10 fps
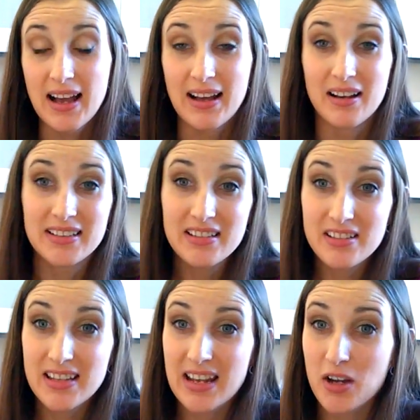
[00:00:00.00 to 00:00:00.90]

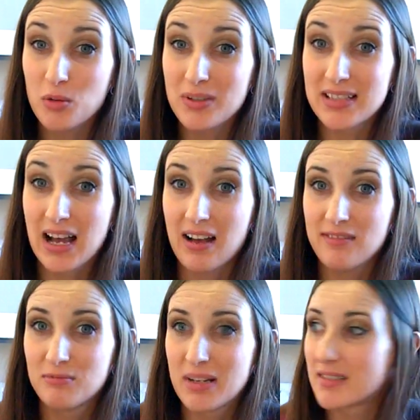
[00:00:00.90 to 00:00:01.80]
Another thing I always
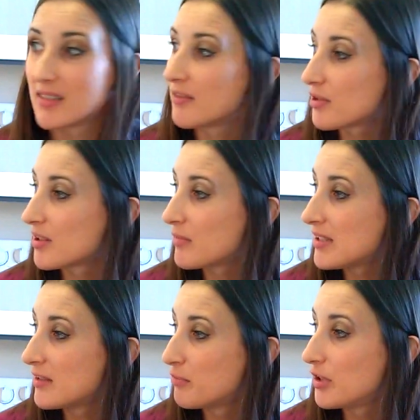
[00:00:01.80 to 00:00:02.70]
have, my son for some
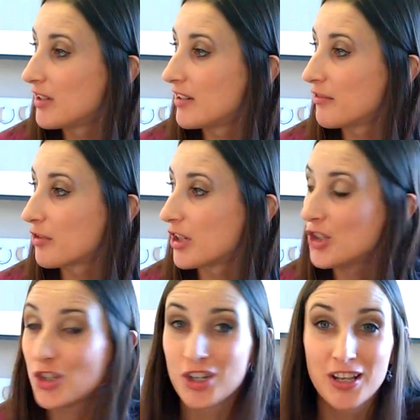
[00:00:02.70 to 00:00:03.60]
reason put it in the
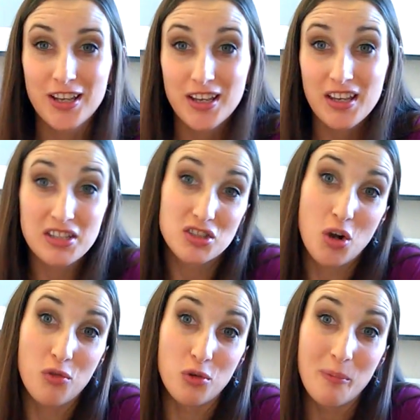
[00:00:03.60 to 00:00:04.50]
fridge, is
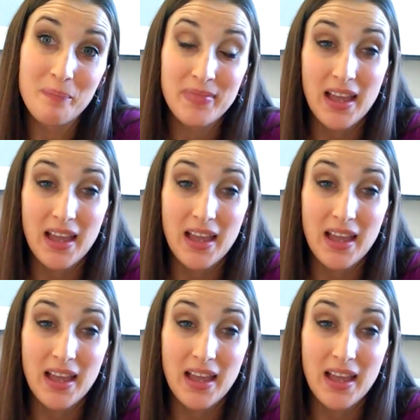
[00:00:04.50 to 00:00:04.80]
tofu.